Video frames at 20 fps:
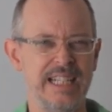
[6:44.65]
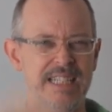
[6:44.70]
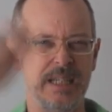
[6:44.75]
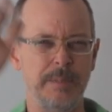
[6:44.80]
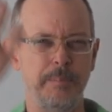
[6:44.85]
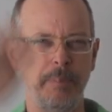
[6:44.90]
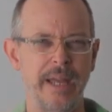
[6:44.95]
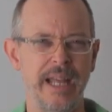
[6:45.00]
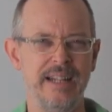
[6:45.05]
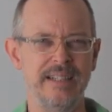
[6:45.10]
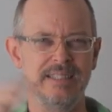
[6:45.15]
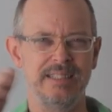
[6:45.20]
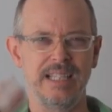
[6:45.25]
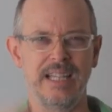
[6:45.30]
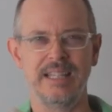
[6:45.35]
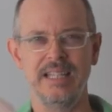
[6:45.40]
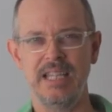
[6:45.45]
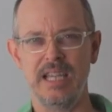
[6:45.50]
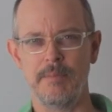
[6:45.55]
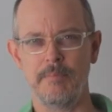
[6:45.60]
It depends
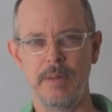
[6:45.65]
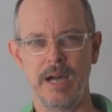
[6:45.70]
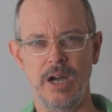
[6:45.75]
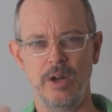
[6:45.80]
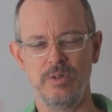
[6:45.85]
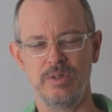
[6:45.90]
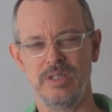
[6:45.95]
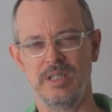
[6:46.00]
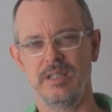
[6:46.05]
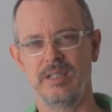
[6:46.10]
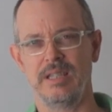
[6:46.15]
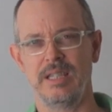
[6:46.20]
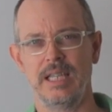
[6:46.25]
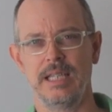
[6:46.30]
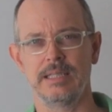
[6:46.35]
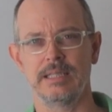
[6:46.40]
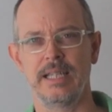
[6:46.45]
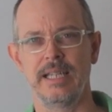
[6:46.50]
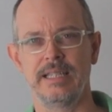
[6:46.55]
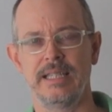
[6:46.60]
on the amount and
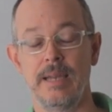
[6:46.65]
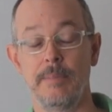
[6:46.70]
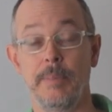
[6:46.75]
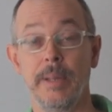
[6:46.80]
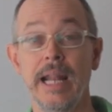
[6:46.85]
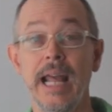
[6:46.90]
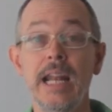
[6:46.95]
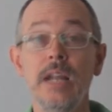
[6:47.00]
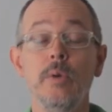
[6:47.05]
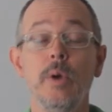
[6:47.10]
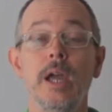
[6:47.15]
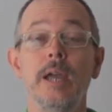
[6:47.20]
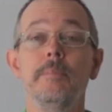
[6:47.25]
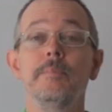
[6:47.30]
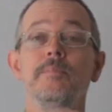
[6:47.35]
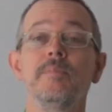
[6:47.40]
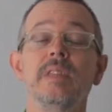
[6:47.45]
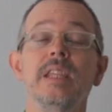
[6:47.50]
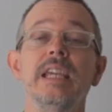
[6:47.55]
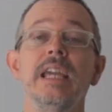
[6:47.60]
things like that. But
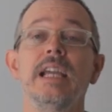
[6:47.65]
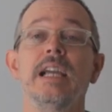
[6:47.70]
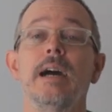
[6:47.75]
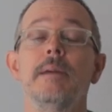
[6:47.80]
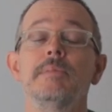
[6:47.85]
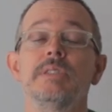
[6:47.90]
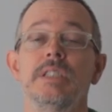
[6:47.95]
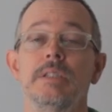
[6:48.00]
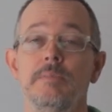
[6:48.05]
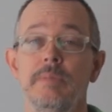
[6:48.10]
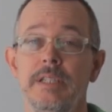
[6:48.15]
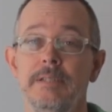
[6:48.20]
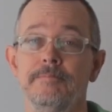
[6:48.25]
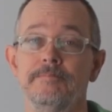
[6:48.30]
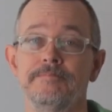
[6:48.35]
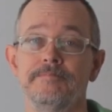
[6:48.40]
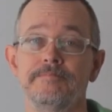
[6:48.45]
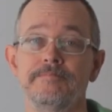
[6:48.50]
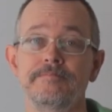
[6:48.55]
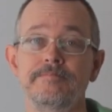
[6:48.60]
anyway, it comes to me,
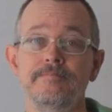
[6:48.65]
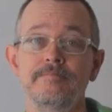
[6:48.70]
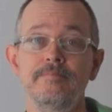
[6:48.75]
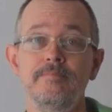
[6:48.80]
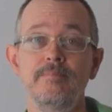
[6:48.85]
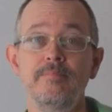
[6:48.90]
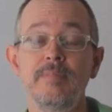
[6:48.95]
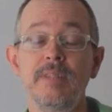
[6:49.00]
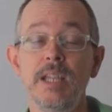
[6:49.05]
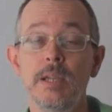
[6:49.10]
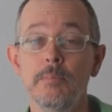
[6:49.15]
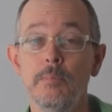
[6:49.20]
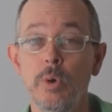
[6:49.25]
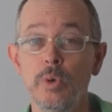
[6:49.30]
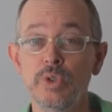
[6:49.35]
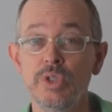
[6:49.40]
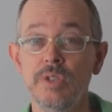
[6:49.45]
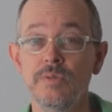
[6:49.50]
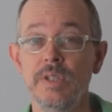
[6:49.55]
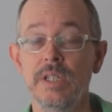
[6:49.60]

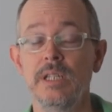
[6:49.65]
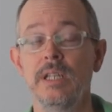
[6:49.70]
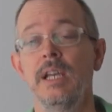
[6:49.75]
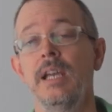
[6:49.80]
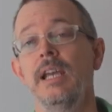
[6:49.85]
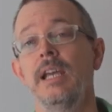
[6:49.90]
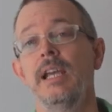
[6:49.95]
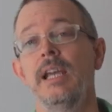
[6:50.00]
most of it.